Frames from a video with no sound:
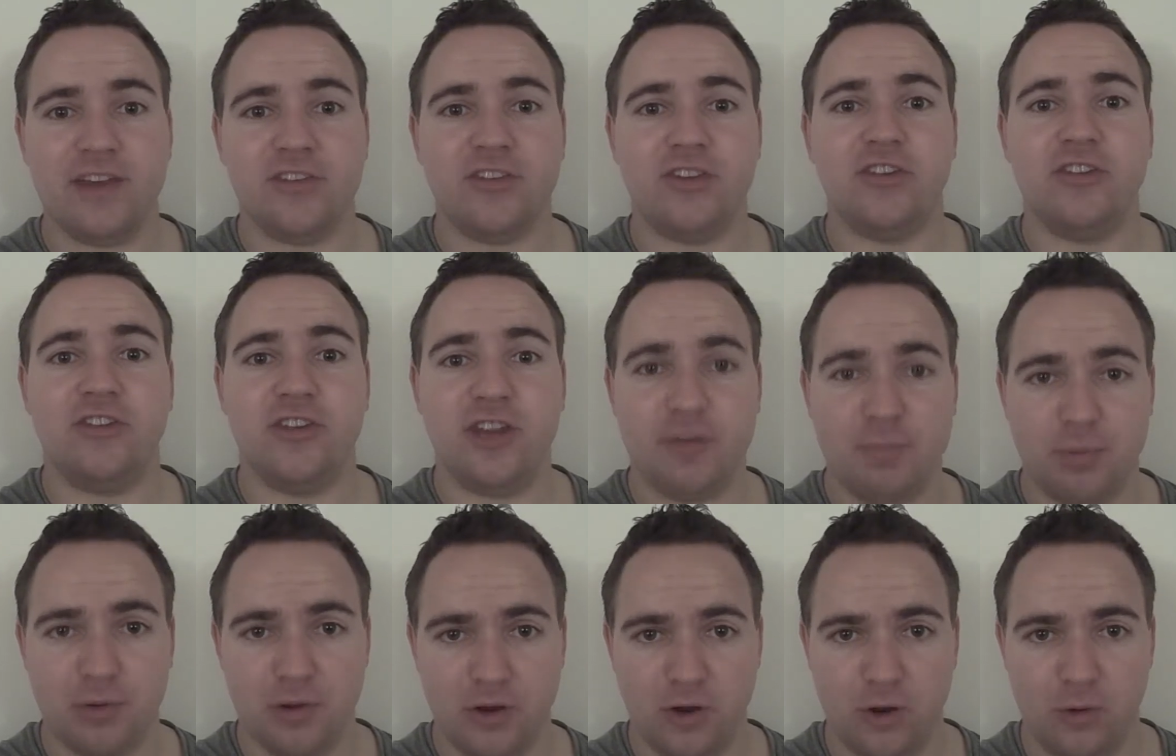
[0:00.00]
that is a
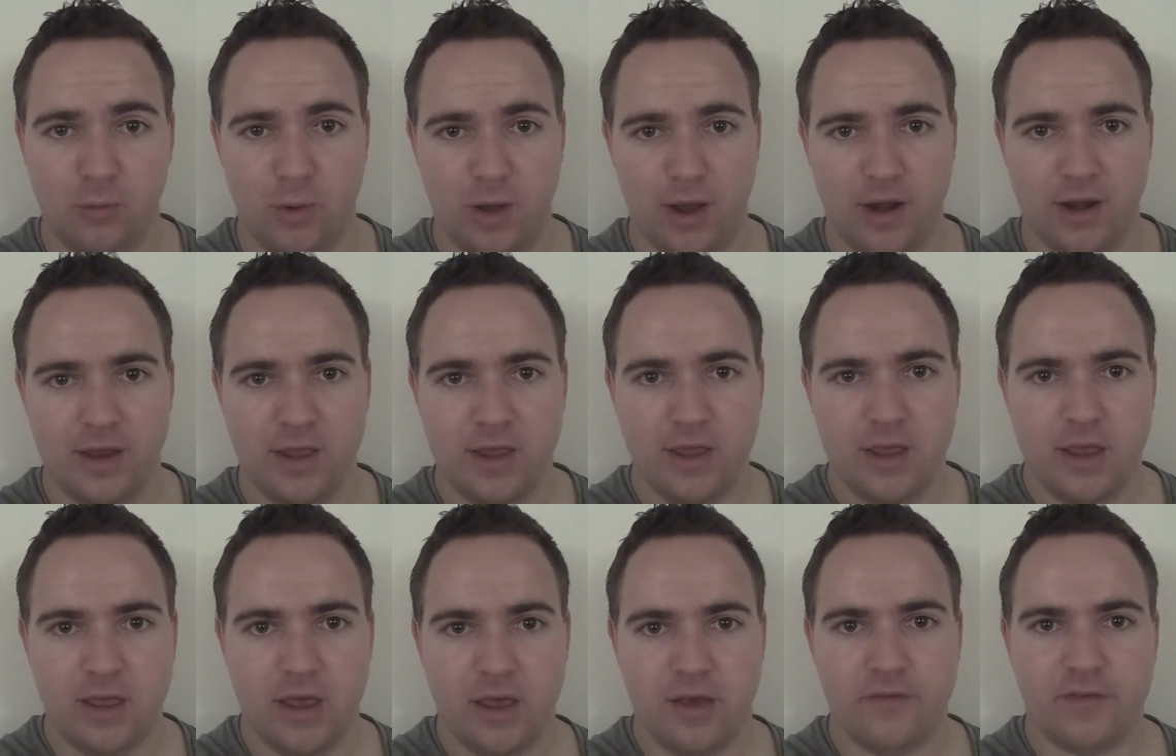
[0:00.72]
typical one
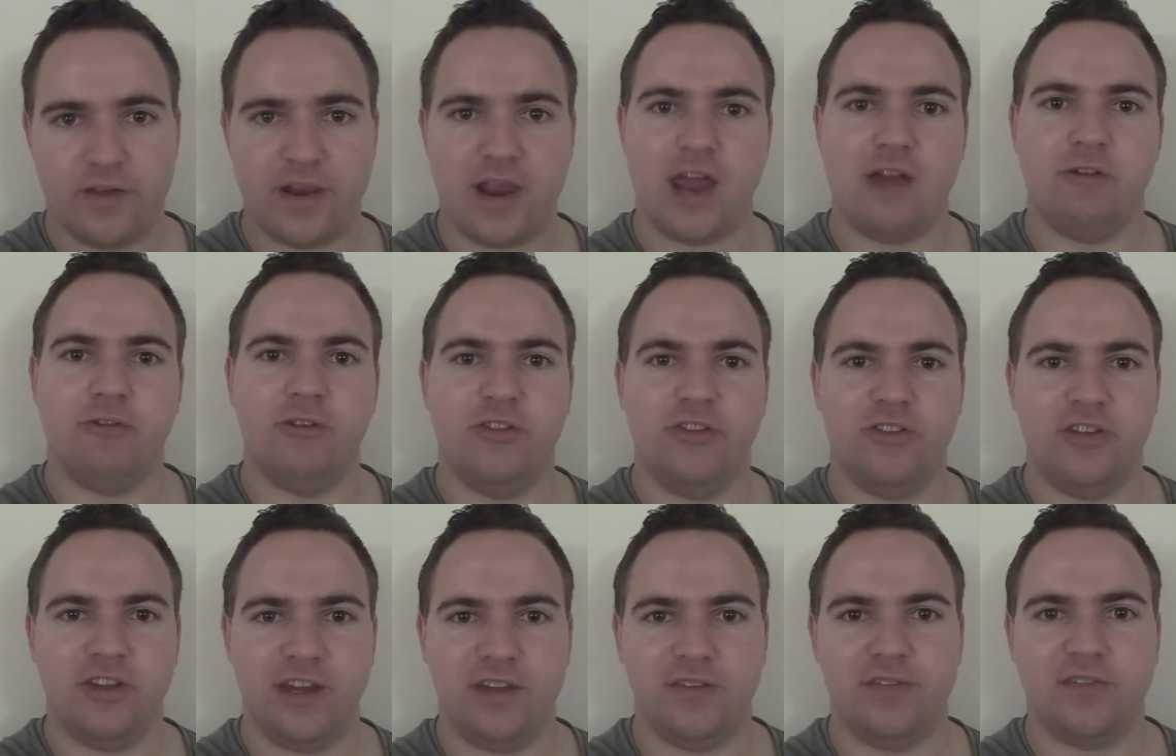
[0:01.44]
that I
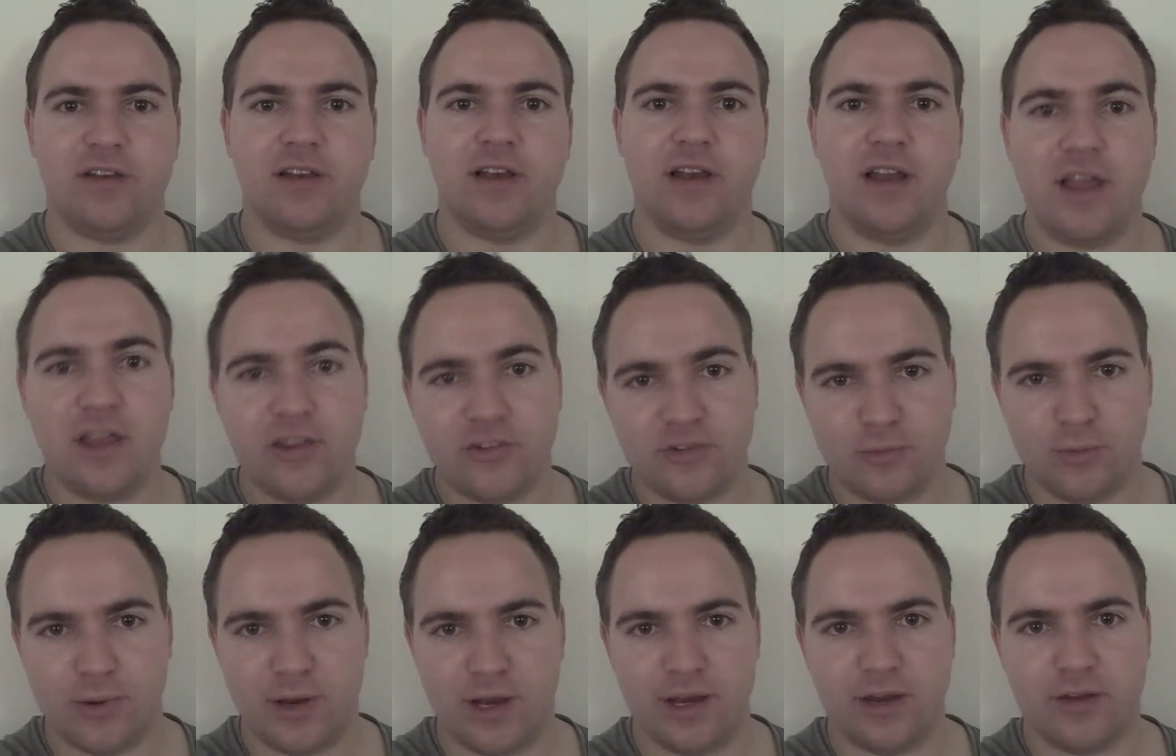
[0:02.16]
received
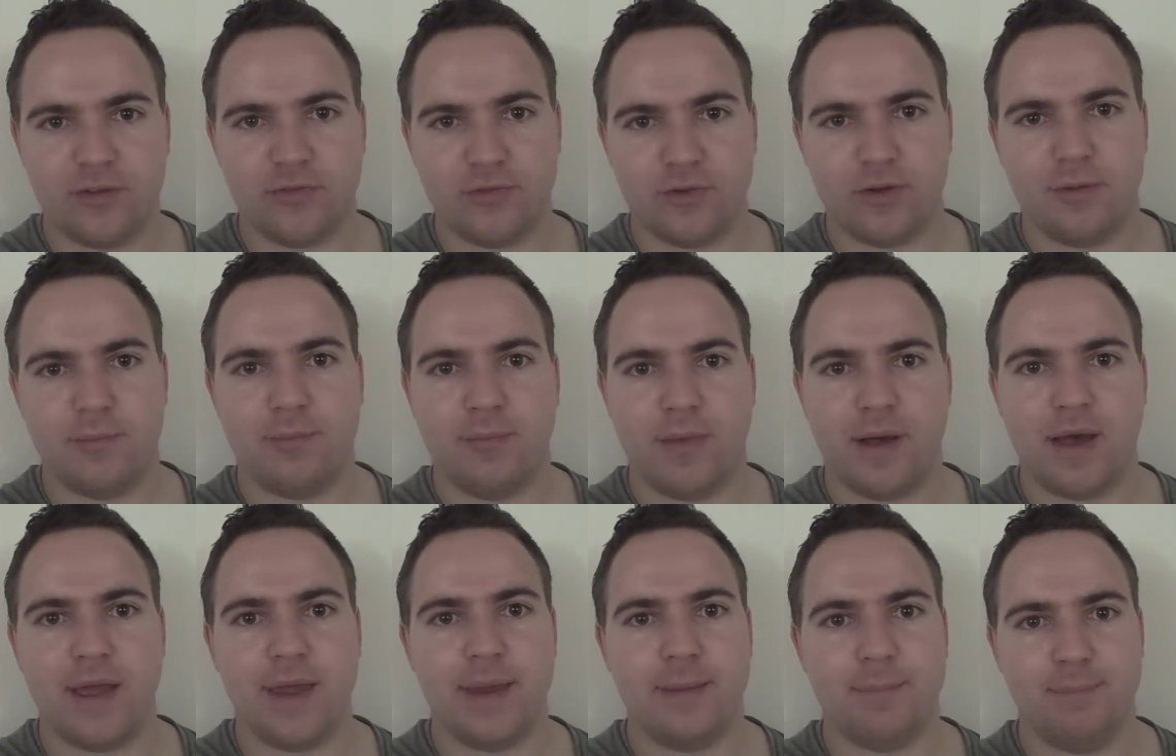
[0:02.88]
last week
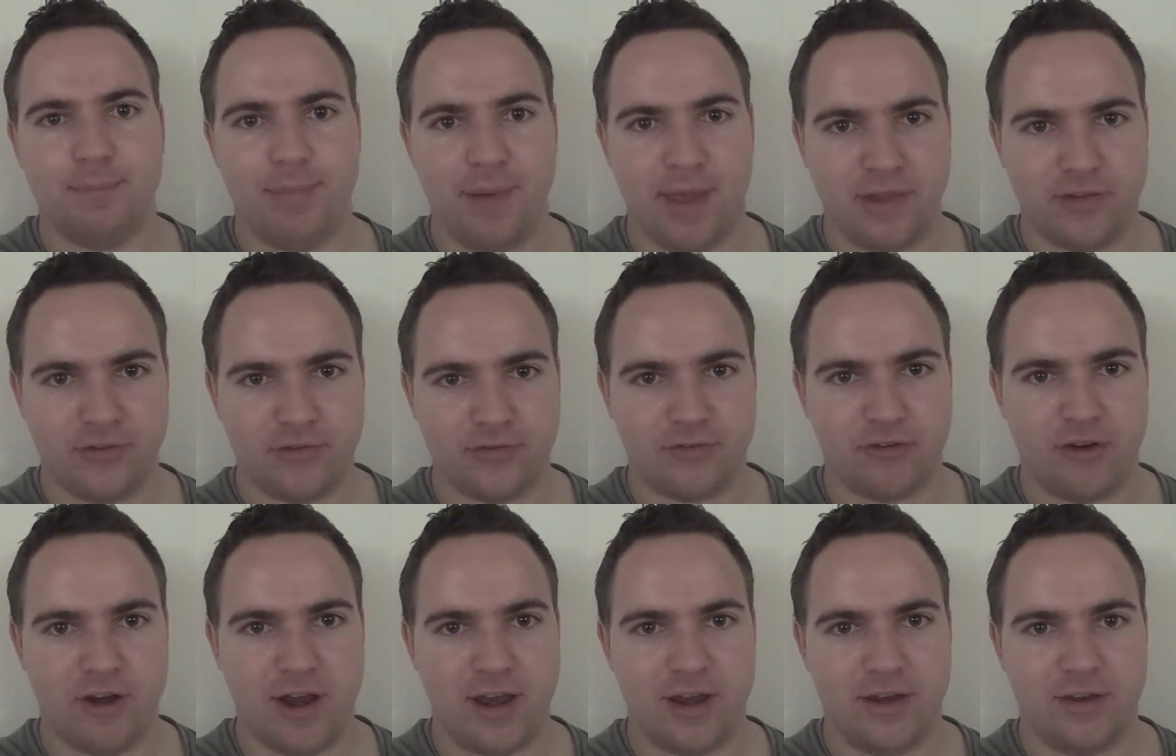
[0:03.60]
from my best
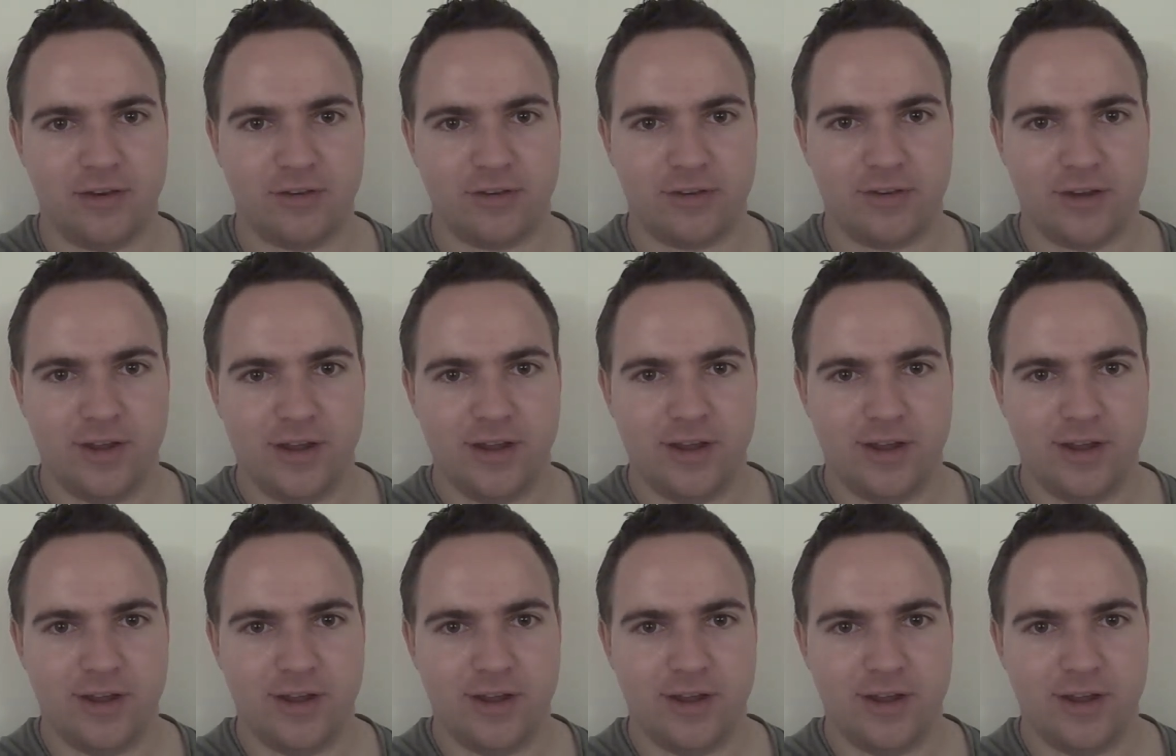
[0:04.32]
friend.